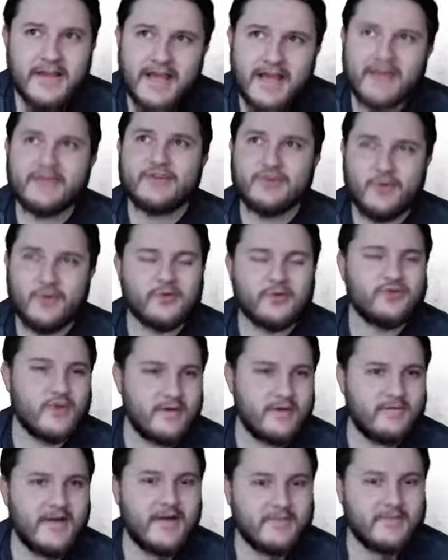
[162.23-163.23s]
the square root of
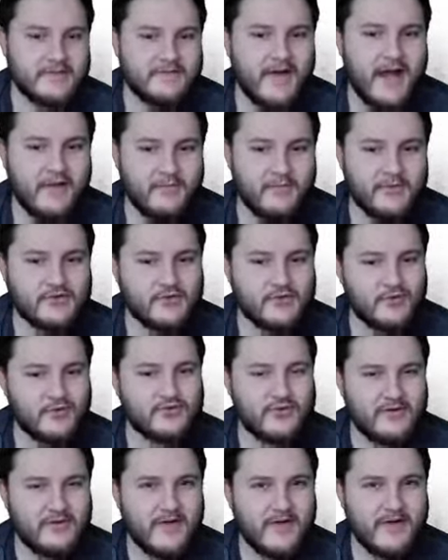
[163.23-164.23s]
25 is 5, but the square root of
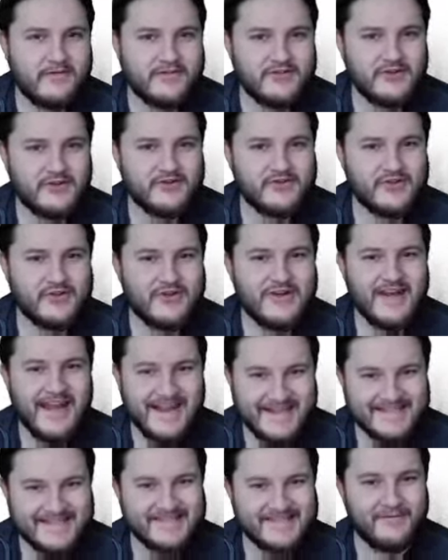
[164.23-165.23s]
25 is also
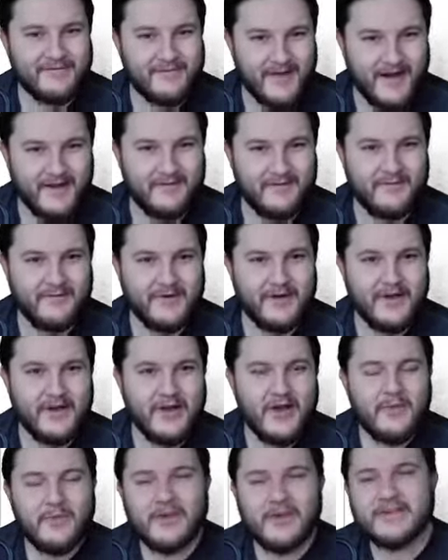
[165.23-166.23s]
negative 5,
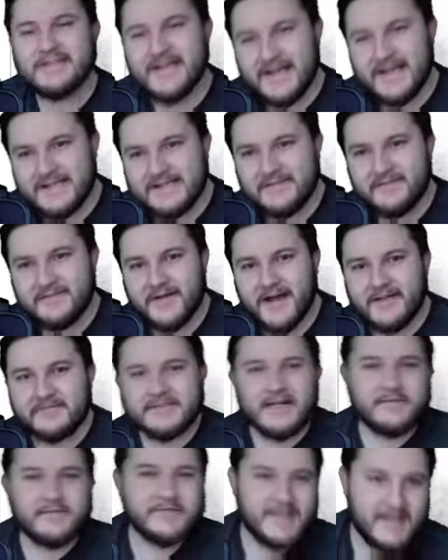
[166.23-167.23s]
because negative 5
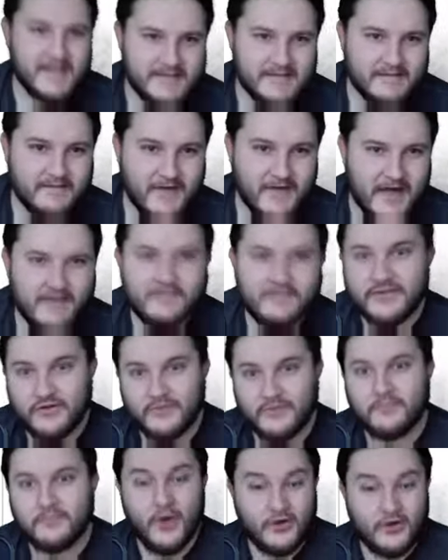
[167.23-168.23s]
times negative 5 is
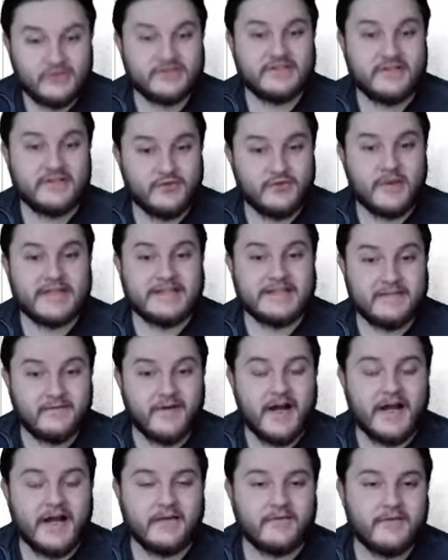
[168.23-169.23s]
positive
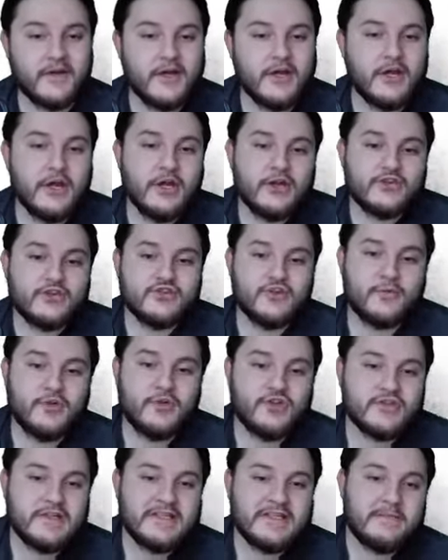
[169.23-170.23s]
25. So we
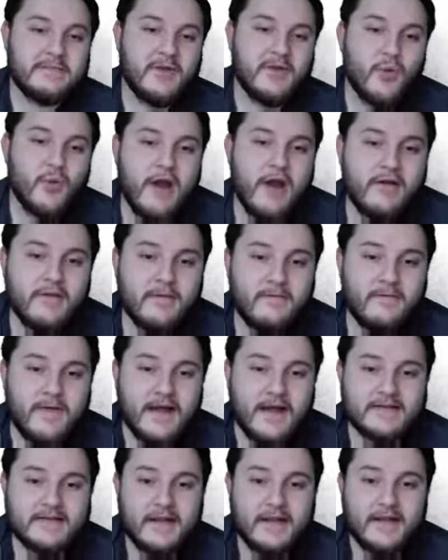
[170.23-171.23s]
just need to be aware of the
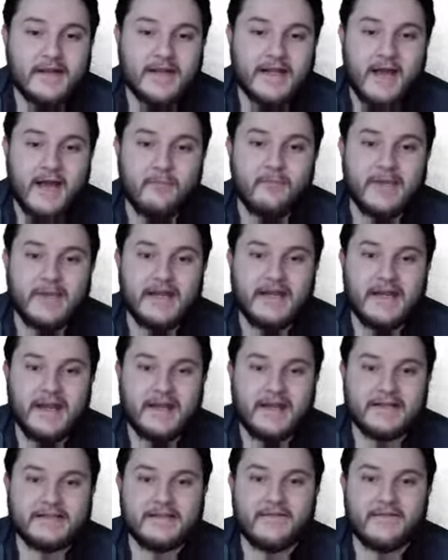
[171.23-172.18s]
fact that there can be a negative